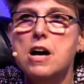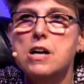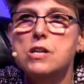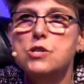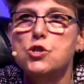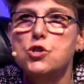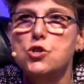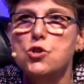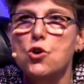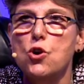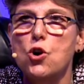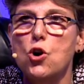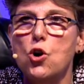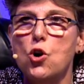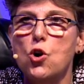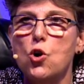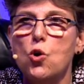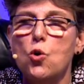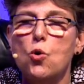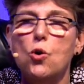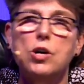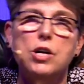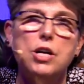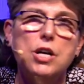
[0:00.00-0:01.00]

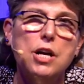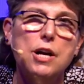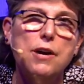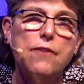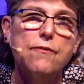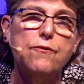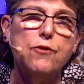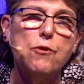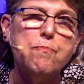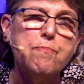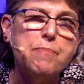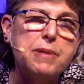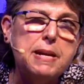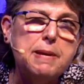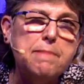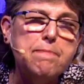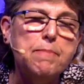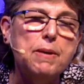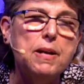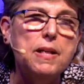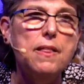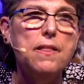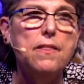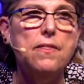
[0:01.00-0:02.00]
So for
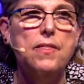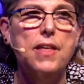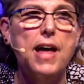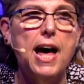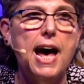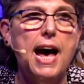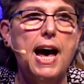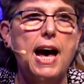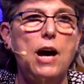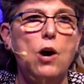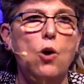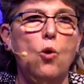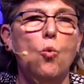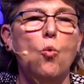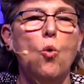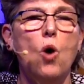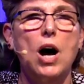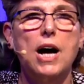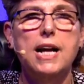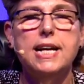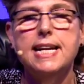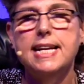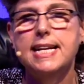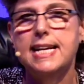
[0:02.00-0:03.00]
people that
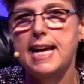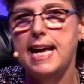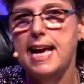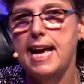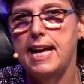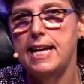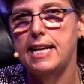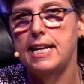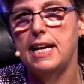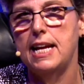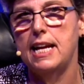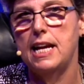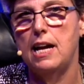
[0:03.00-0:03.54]
want to get